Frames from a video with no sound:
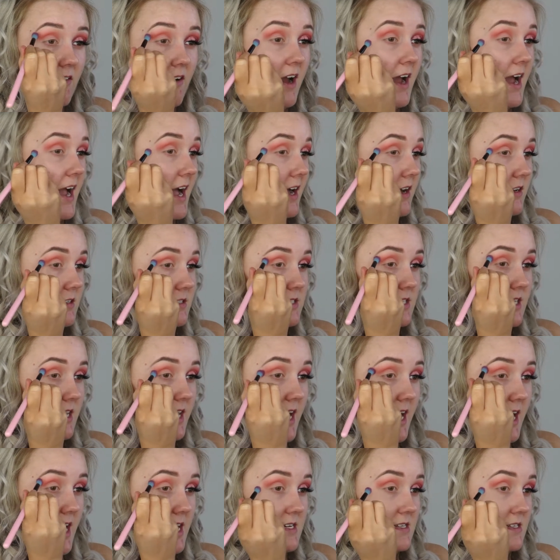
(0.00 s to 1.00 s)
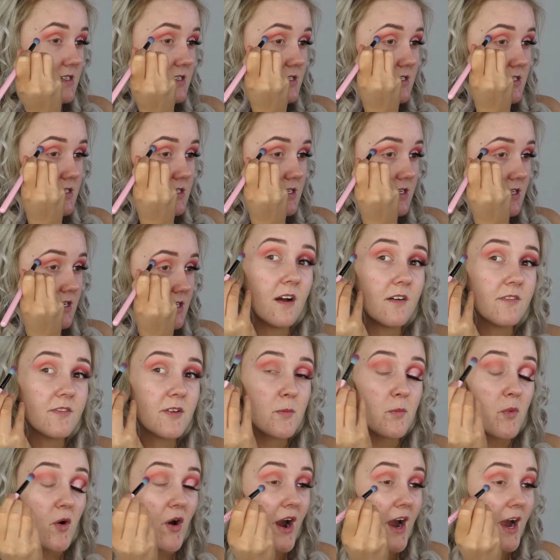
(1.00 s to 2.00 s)
right out to the end of
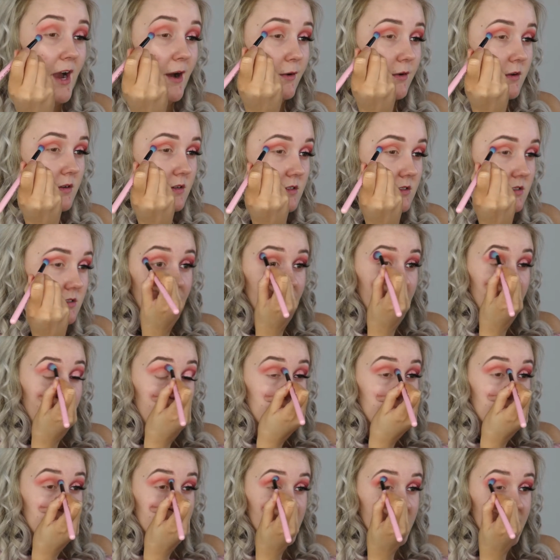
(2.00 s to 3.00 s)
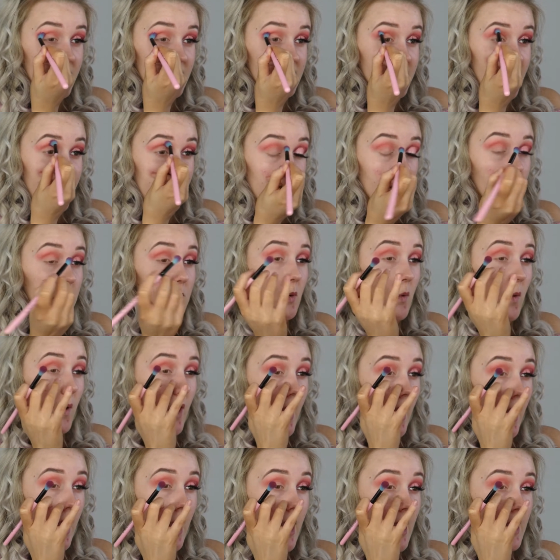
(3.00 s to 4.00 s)
your brow, and this you can take up
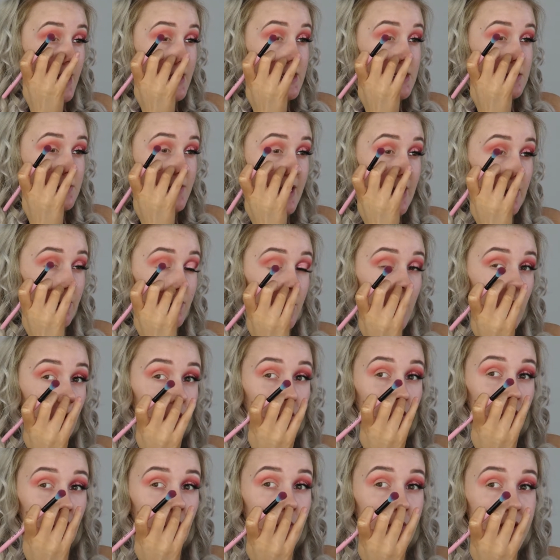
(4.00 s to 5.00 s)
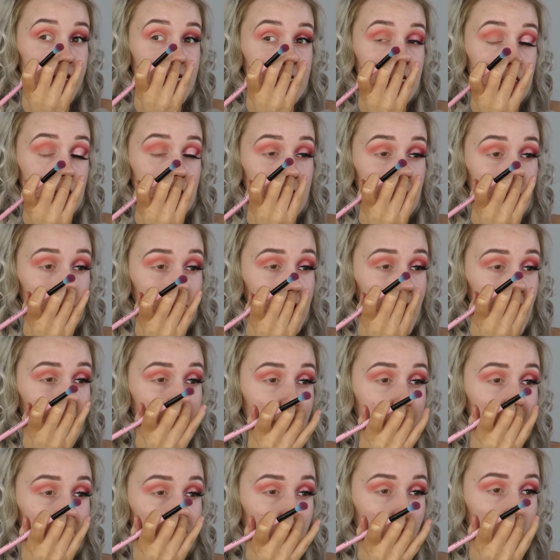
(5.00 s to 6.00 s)
quite high as well. Not all the way to the top
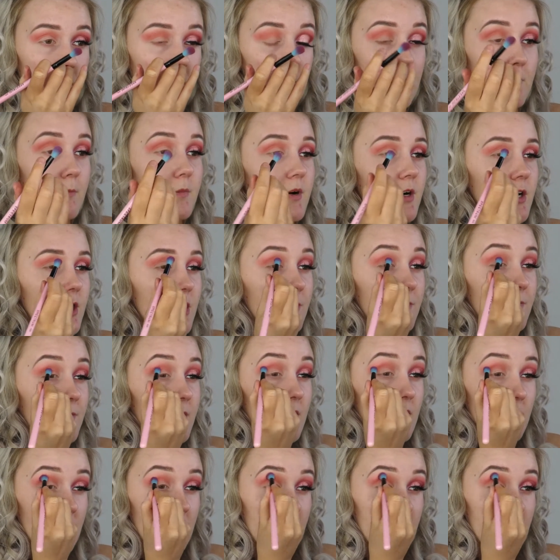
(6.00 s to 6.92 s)
like the other one, but